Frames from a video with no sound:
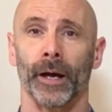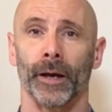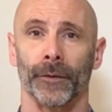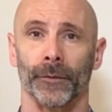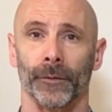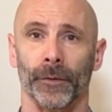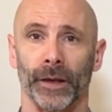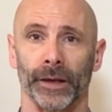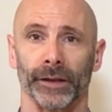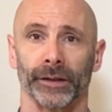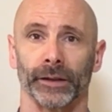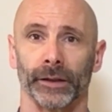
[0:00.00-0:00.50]

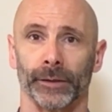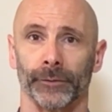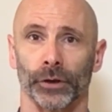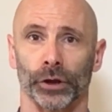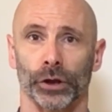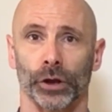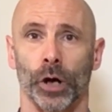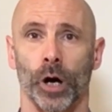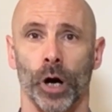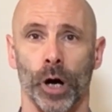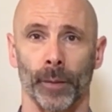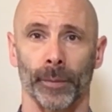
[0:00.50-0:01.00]
Then leave a
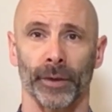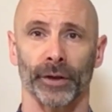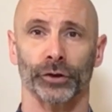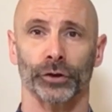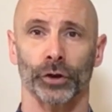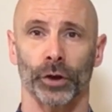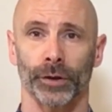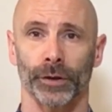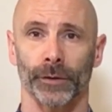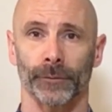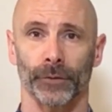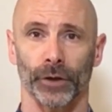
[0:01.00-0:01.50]
comment
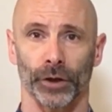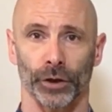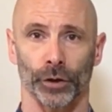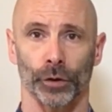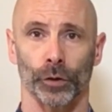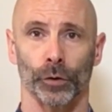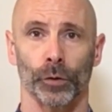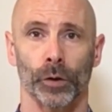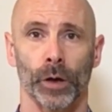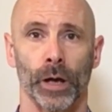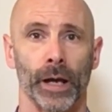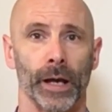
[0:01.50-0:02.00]
on the
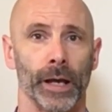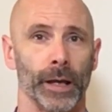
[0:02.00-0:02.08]
video.